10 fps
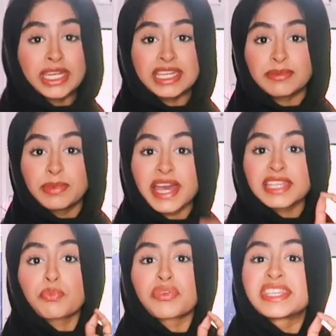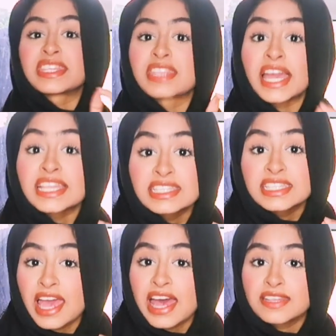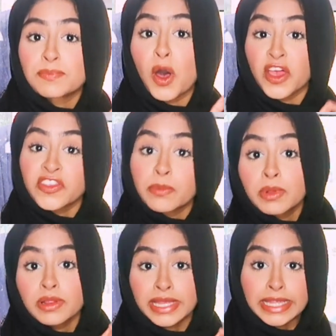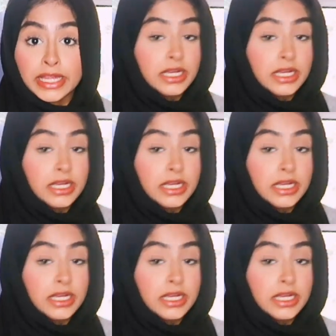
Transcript: need to be as precise as possible here.